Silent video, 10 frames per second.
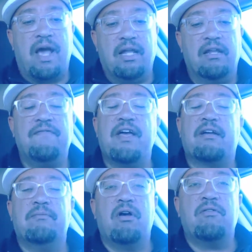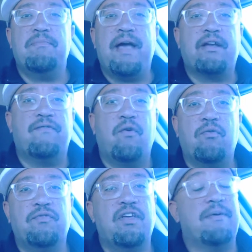I love that camaraderie back and
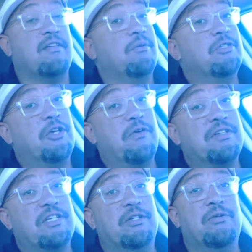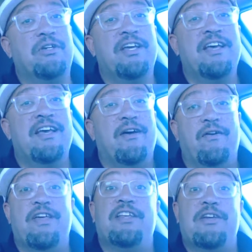forth with him. I thought it was curious that
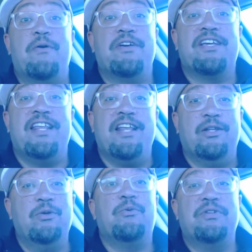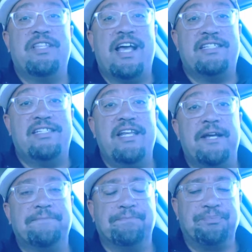that Yoda could hit Luke with that
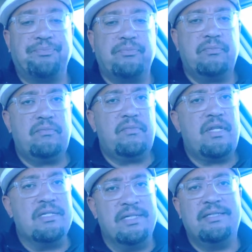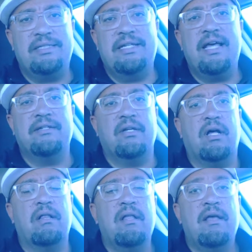stick since he's dead and
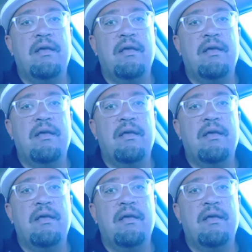all.